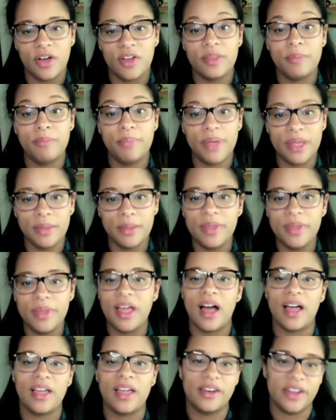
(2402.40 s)
the
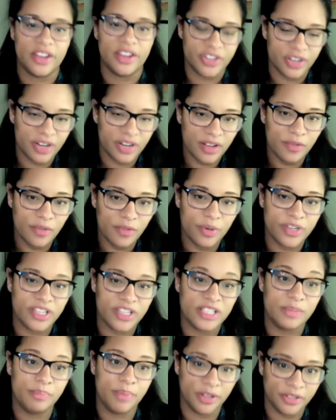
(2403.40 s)
BBI Initiative, which
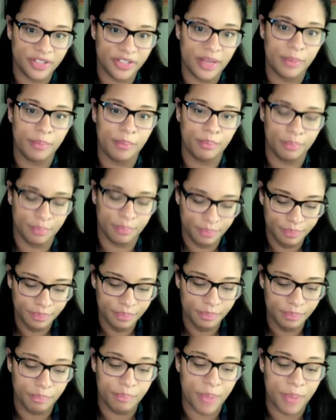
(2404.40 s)
is Building
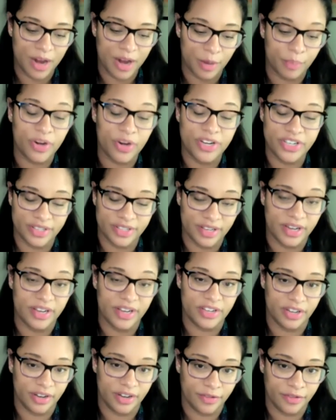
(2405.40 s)
Better Bridges
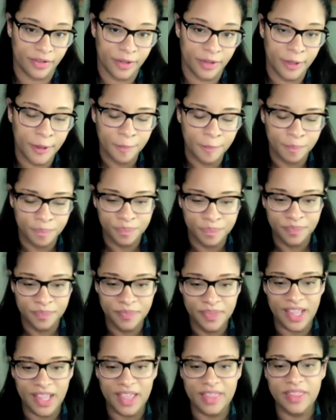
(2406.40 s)
Initiative.
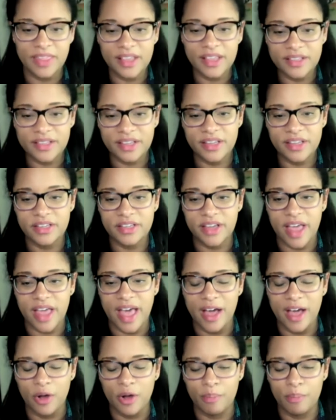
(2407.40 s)
And this is to
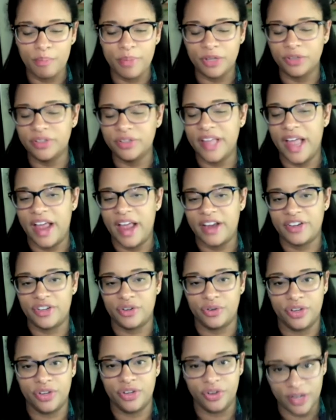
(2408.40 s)
help build
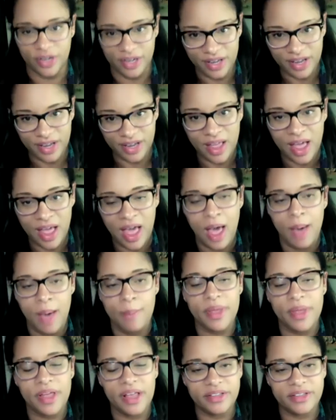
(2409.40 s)
national unity
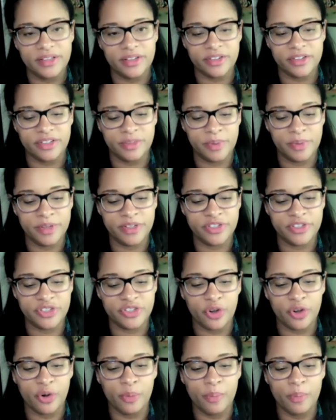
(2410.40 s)
because there's been
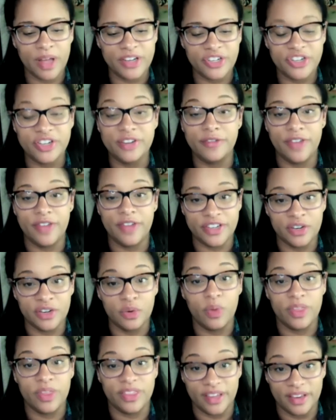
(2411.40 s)
so much division
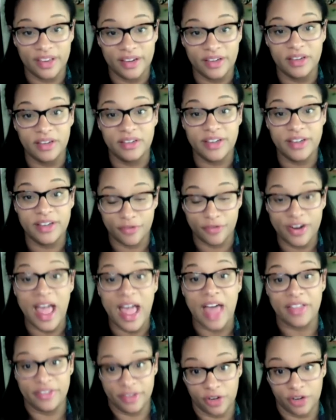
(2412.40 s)
within different
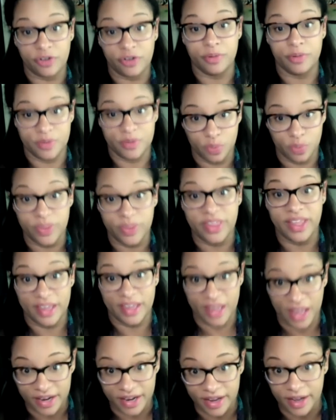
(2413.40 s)
ethnic groups within
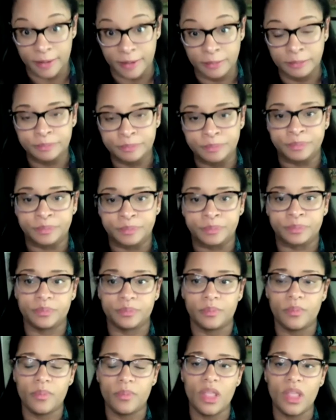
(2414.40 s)
Kenya.
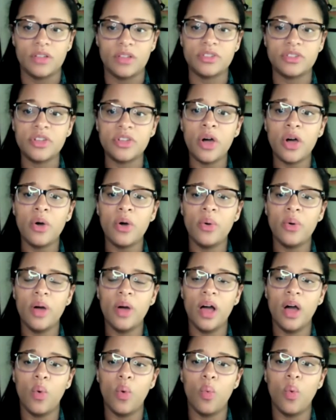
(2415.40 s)
So
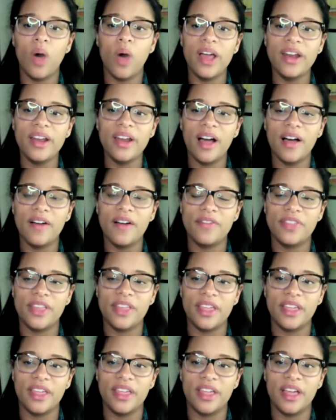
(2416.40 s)
one of
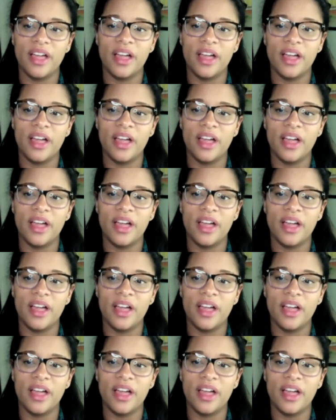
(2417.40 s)
the